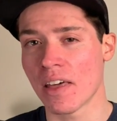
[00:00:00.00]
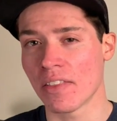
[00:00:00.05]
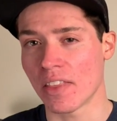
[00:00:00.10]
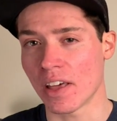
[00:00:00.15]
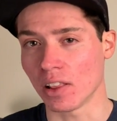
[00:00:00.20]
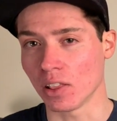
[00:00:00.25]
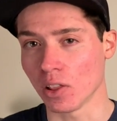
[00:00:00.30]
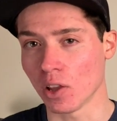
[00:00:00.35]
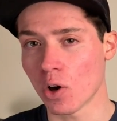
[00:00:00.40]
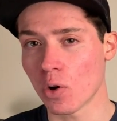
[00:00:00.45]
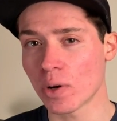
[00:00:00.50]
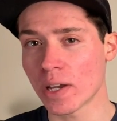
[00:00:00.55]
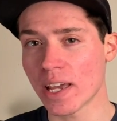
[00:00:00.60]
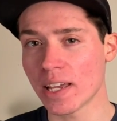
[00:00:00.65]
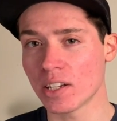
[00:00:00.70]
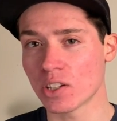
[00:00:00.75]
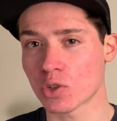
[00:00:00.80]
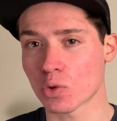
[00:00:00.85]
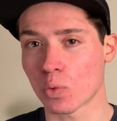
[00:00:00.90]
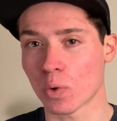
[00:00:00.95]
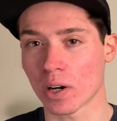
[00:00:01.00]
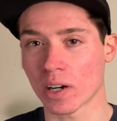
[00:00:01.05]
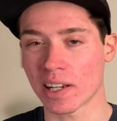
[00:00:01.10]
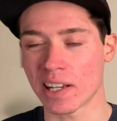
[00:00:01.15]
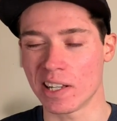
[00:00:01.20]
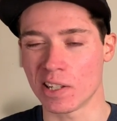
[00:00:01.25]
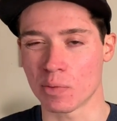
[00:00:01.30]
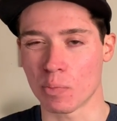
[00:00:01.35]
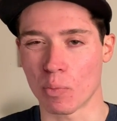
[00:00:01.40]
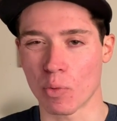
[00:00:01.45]
that low cadence work
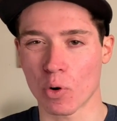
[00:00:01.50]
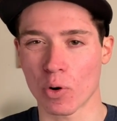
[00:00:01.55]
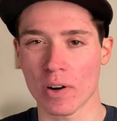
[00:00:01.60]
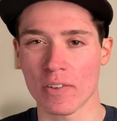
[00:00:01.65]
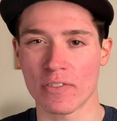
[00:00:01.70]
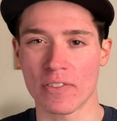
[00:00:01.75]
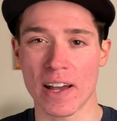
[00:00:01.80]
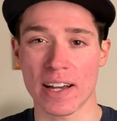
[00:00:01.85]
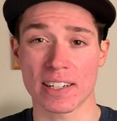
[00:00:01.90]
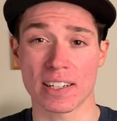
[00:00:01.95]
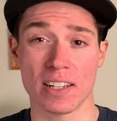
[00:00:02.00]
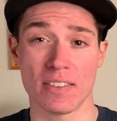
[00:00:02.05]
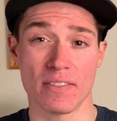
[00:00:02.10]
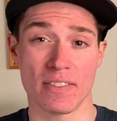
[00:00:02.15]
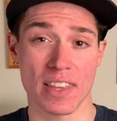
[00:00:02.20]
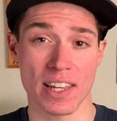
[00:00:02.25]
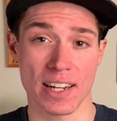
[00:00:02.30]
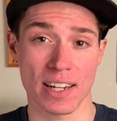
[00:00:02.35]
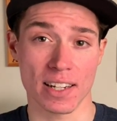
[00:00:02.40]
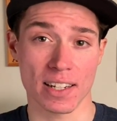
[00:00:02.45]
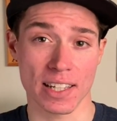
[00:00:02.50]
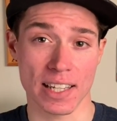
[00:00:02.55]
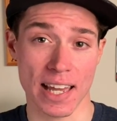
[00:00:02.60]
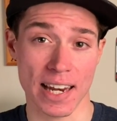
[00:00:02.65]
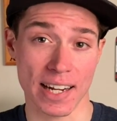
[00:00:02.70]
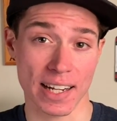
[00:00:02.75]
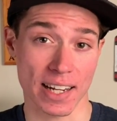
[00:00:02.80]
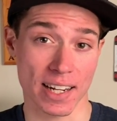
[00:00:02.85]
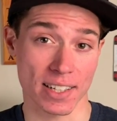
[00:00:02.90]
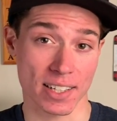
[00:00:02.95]
is more effective than
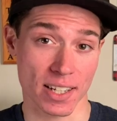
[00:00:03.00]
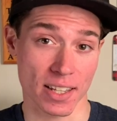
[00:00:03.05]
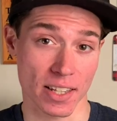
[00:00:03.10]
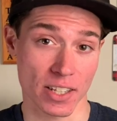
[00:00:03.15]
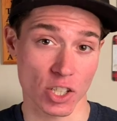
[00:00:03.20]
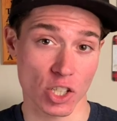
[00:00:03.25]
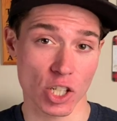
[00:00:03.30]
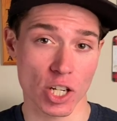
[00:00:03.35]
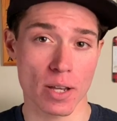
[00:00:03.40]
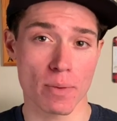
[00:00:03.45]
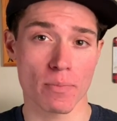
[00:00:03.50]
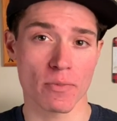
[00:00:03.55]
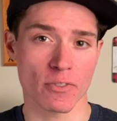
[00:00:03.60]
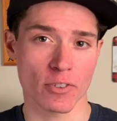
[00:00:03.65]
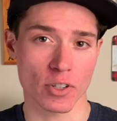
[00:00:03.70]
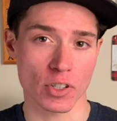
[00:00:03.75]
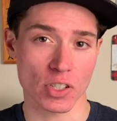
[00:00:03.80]
getting into the gym for